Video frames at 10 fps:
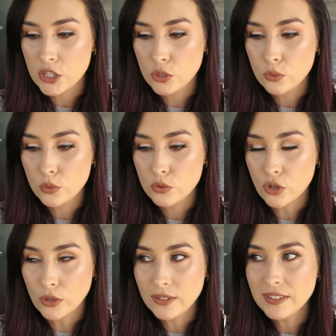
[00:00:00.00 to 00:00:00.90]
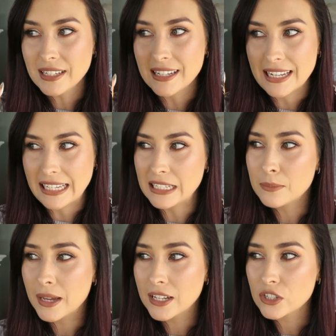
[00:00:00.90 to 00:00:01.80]
You don't even
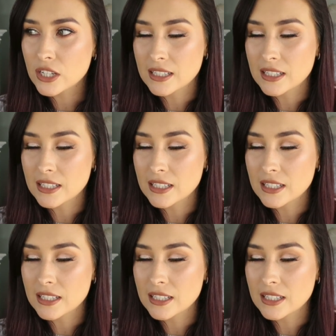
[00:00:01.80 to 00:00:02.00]
need much.